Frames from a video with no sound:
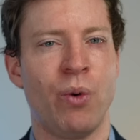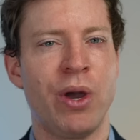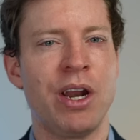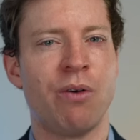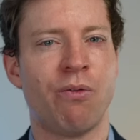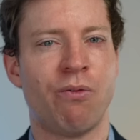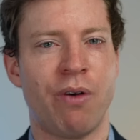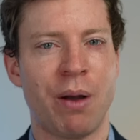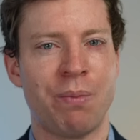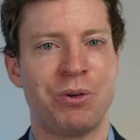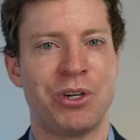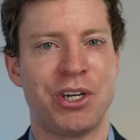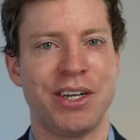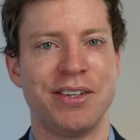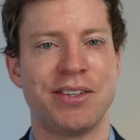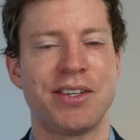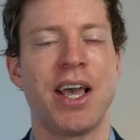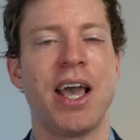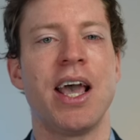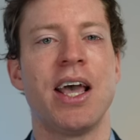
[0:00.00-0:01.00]
and when it
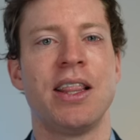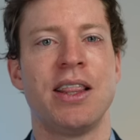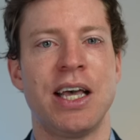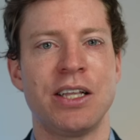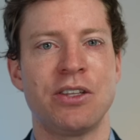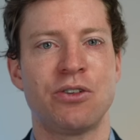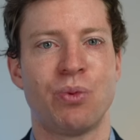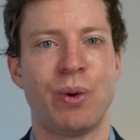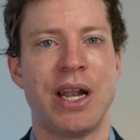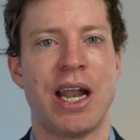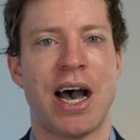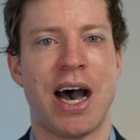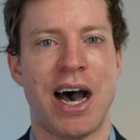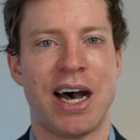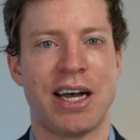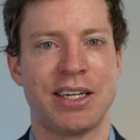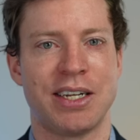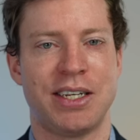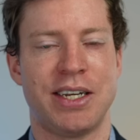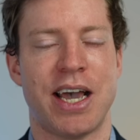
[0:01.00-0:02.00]
ruptures, that's when
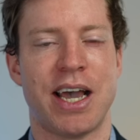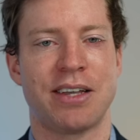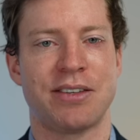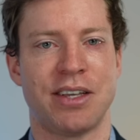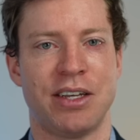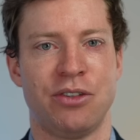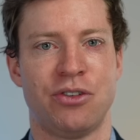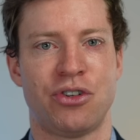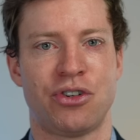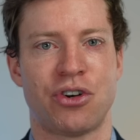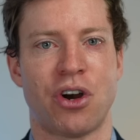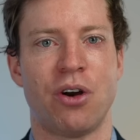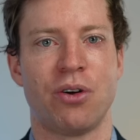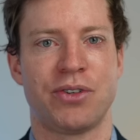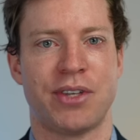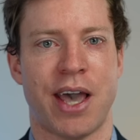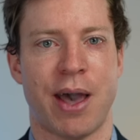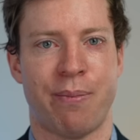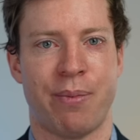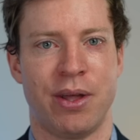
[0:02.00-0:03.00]
heart attacks and
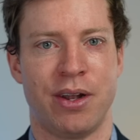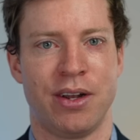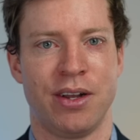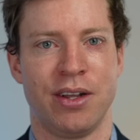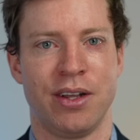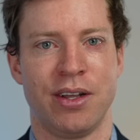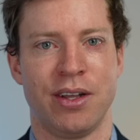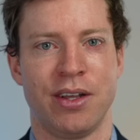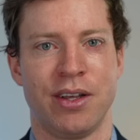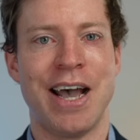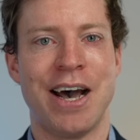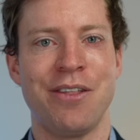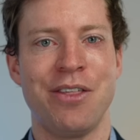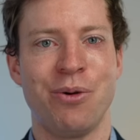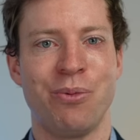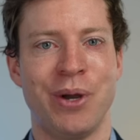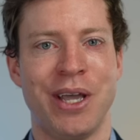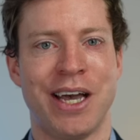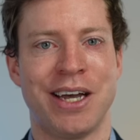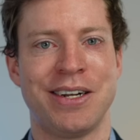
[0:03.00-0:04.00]
strokes happen.
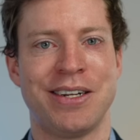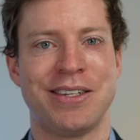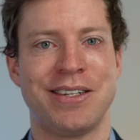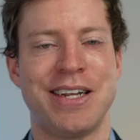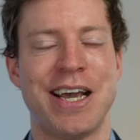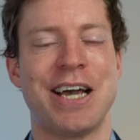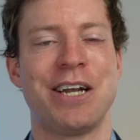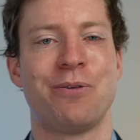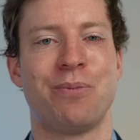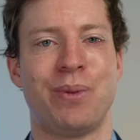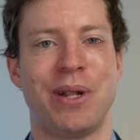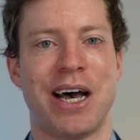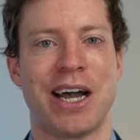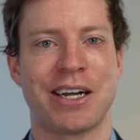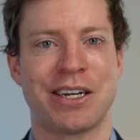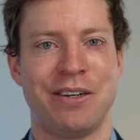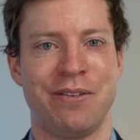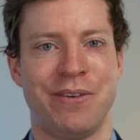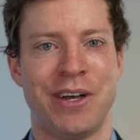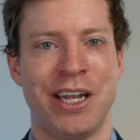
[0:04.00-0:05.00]
Now that we understand
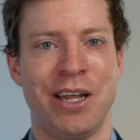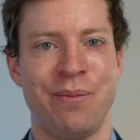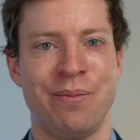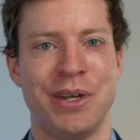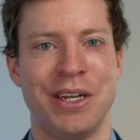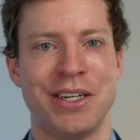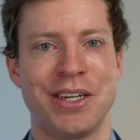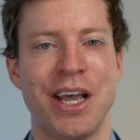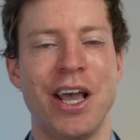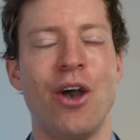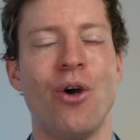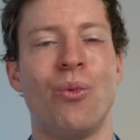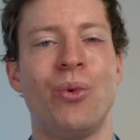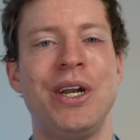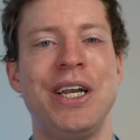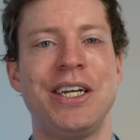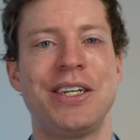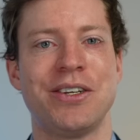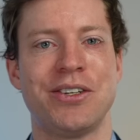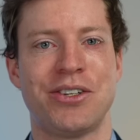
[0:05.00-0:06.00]
plaque development,
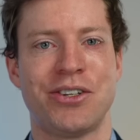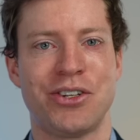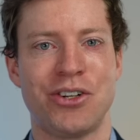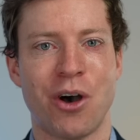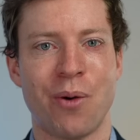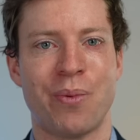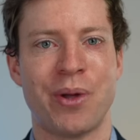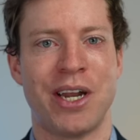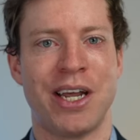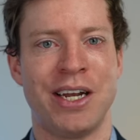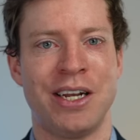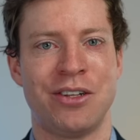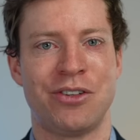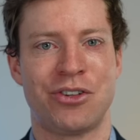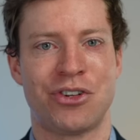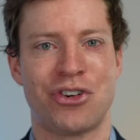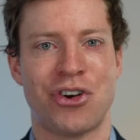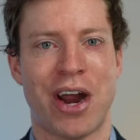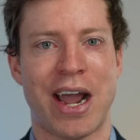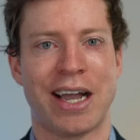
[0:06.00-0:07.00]
we need to stop it in
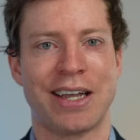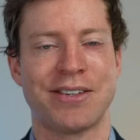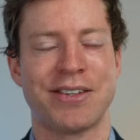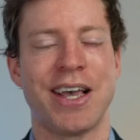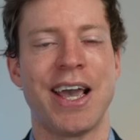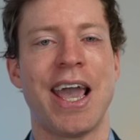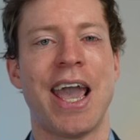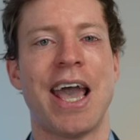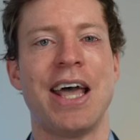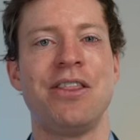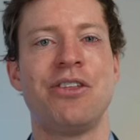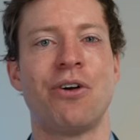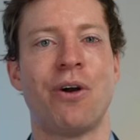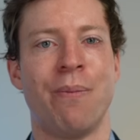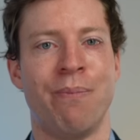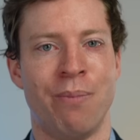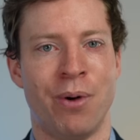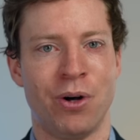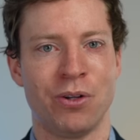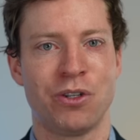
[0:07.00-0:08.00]
its tracks, and
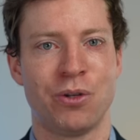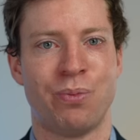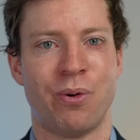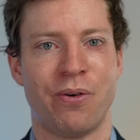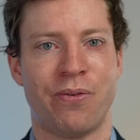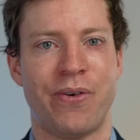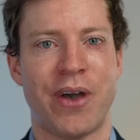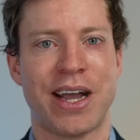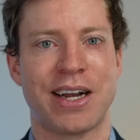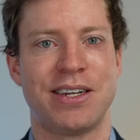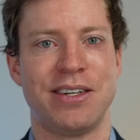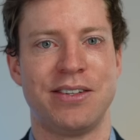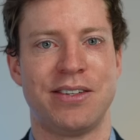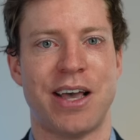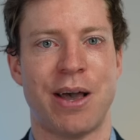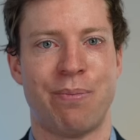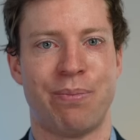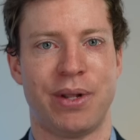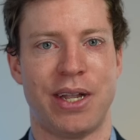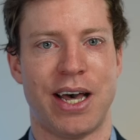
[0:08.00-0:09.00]
there are multiple
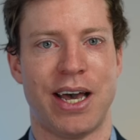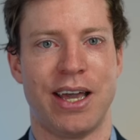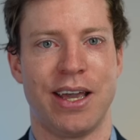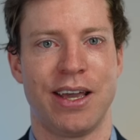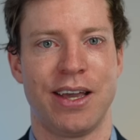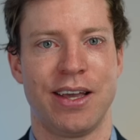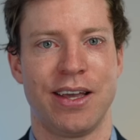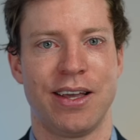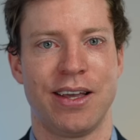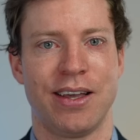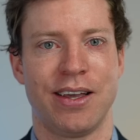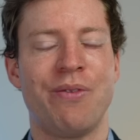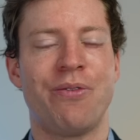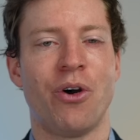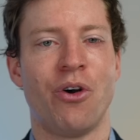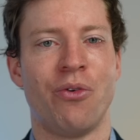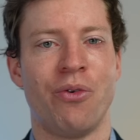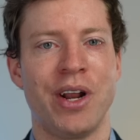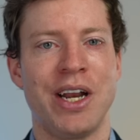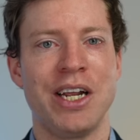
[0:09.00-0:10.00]
factors at play.
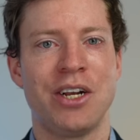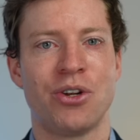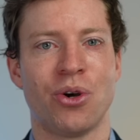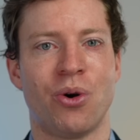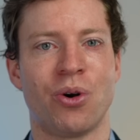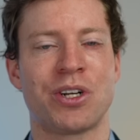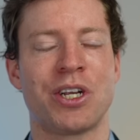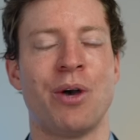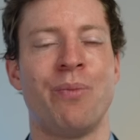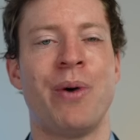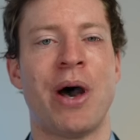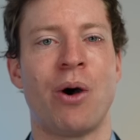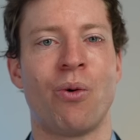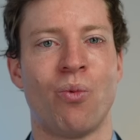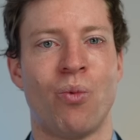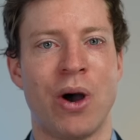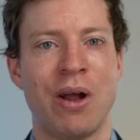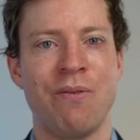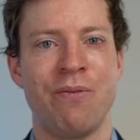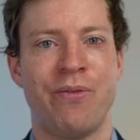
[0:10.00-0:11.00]
We've already talked
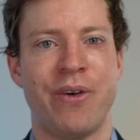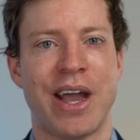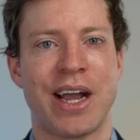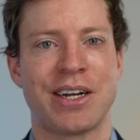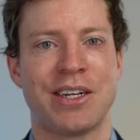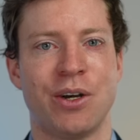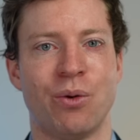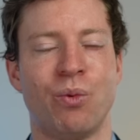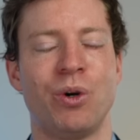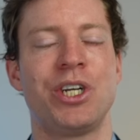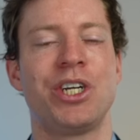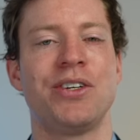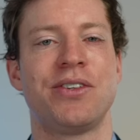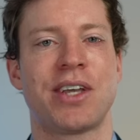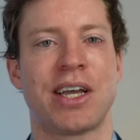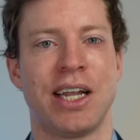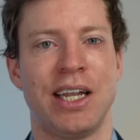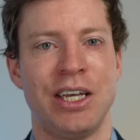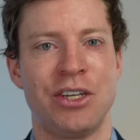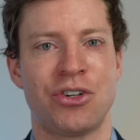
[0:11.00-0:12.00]
about one factor, which
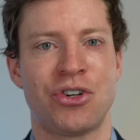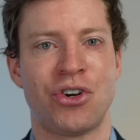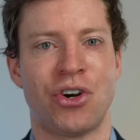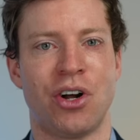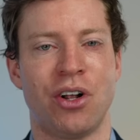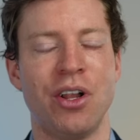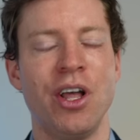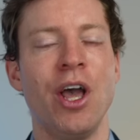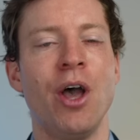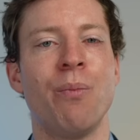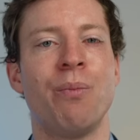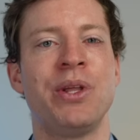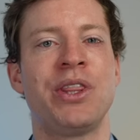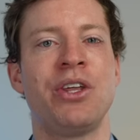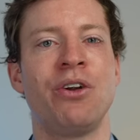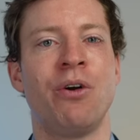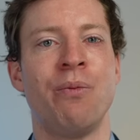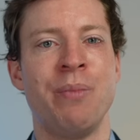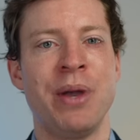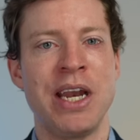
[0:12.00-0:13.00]
is cholesterol,
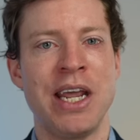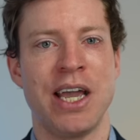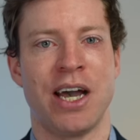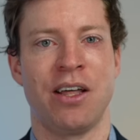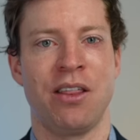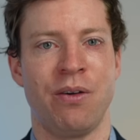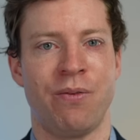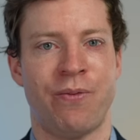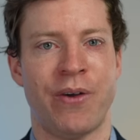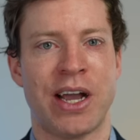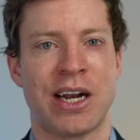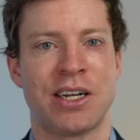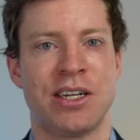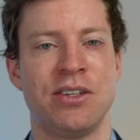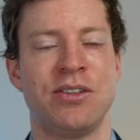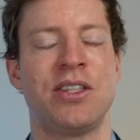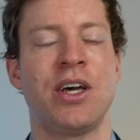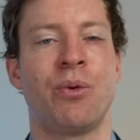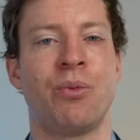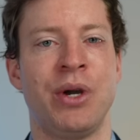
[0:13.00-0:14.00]
but there are many other
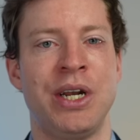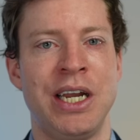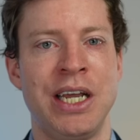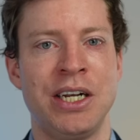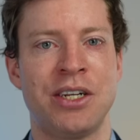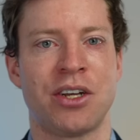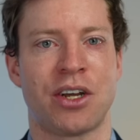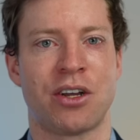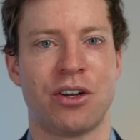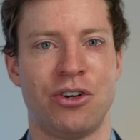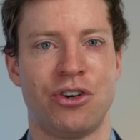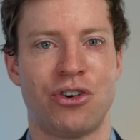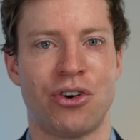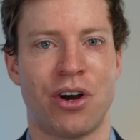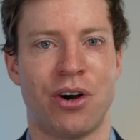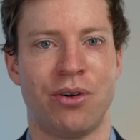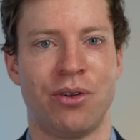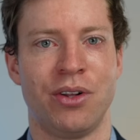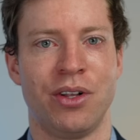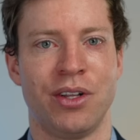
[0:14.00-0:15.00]
factors that we need to
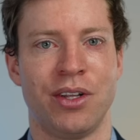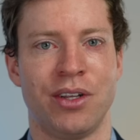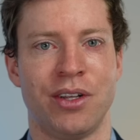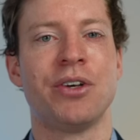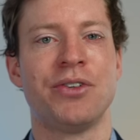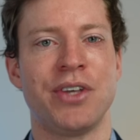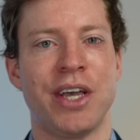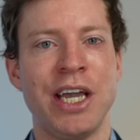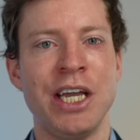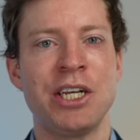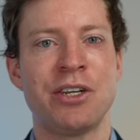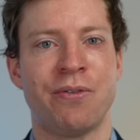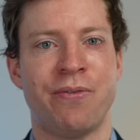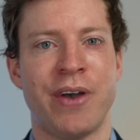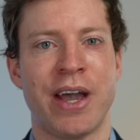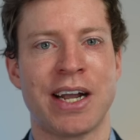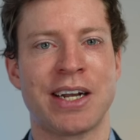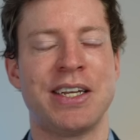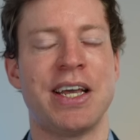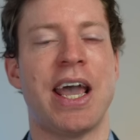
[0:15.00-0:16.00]
control, because
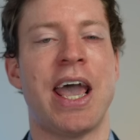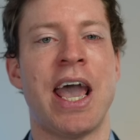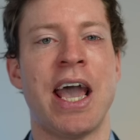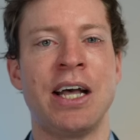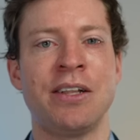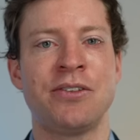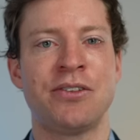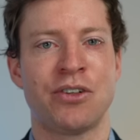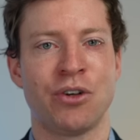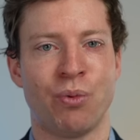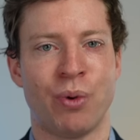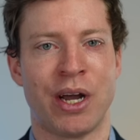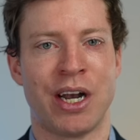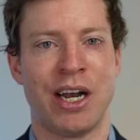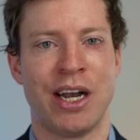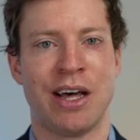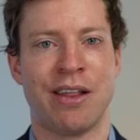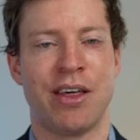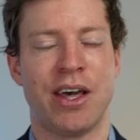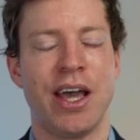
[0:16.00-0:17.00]
each factor adds to
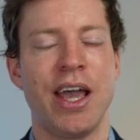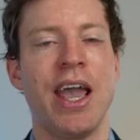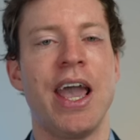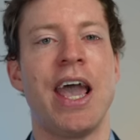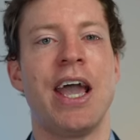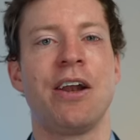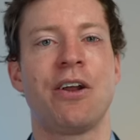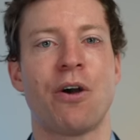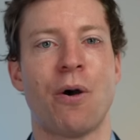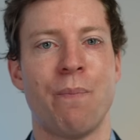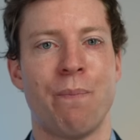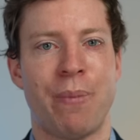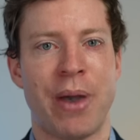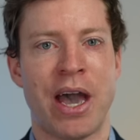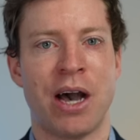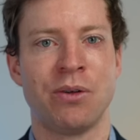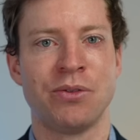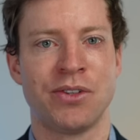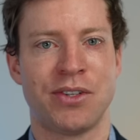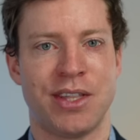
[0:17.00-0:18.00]
one another and
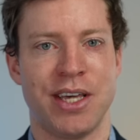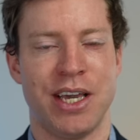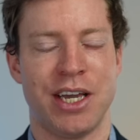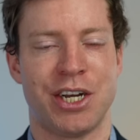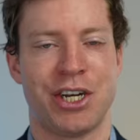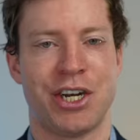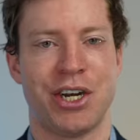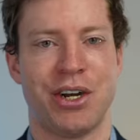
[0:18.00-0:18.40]
compounds the